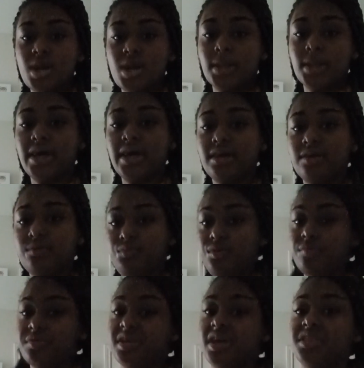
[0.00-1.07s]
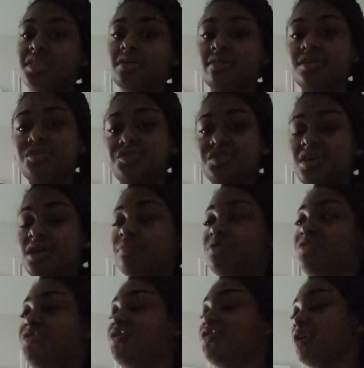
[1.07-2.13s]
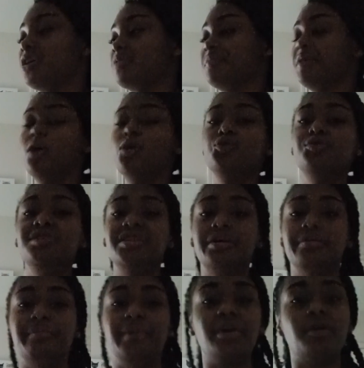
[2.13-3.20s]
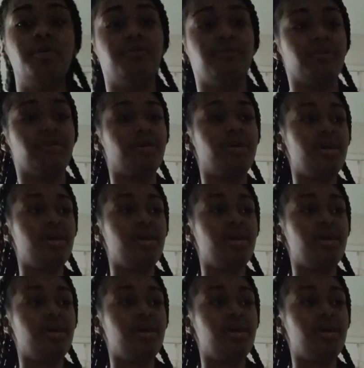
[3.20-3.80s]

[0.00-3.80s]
Like we was at the lunch table and she talking about, oh, you need a makeover,